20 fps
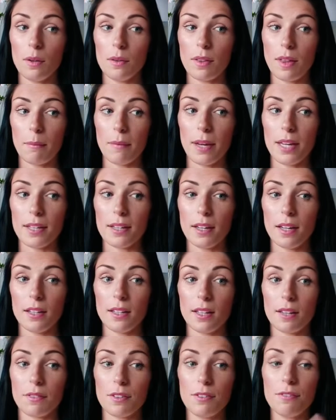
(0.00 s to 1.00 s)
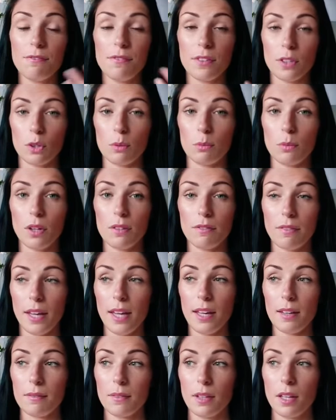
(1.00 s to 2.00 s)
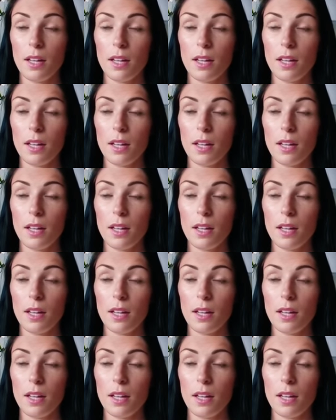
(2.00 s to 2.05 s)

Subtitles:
they made another film of it,